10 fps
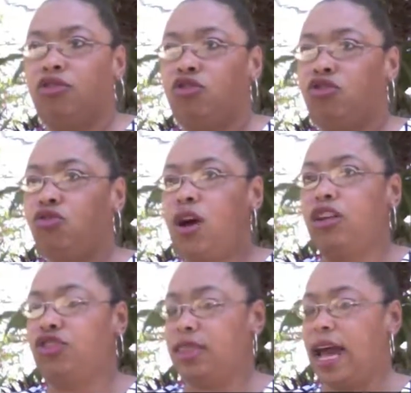
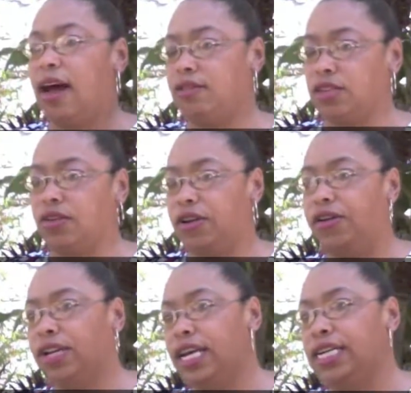200,000 on
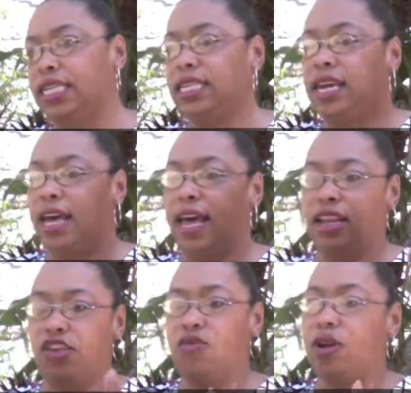their list. And
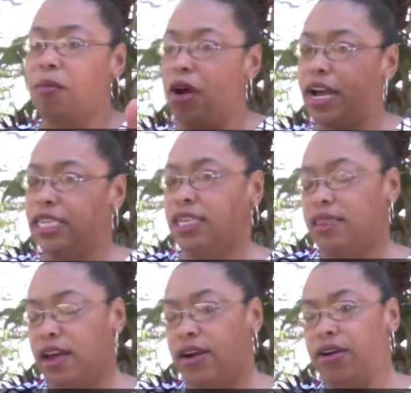then you want to market to
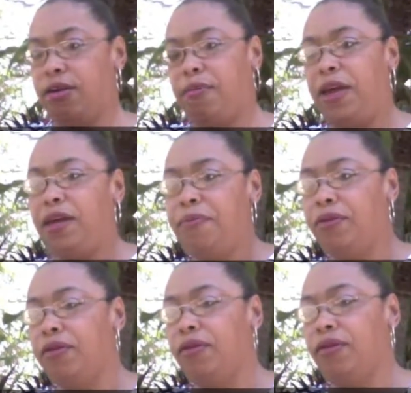their
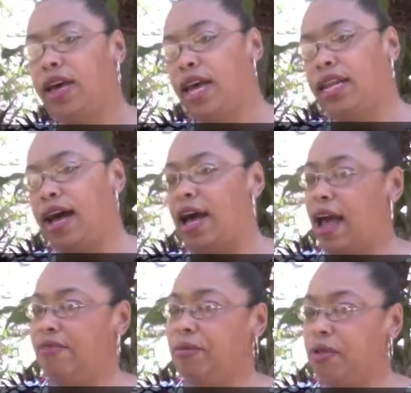people and not
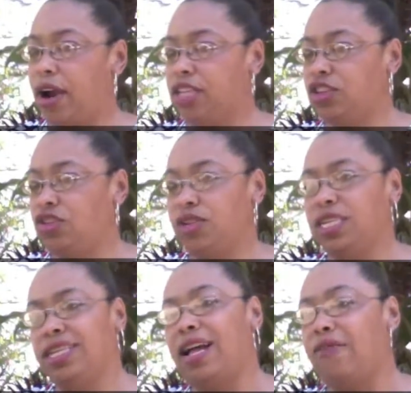have the market to yours.
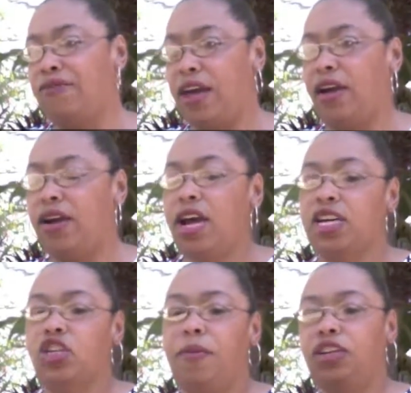It's not fair.
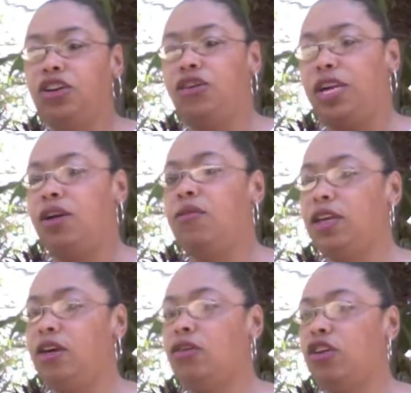So make sure you're
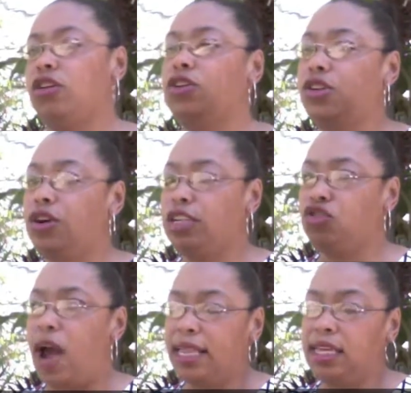equally yoked. You're
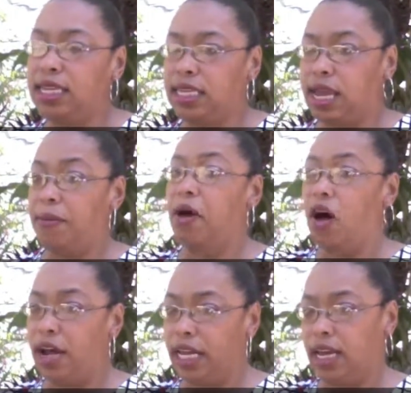attracting the same
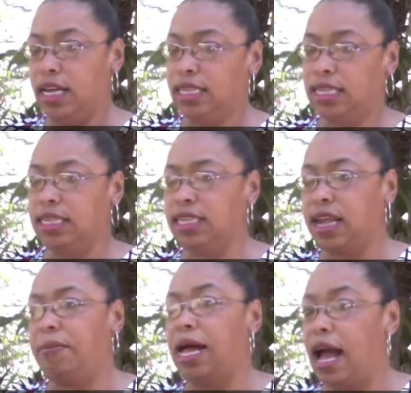audience, the
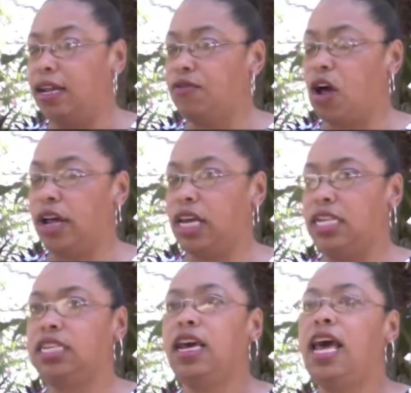same kind of audience.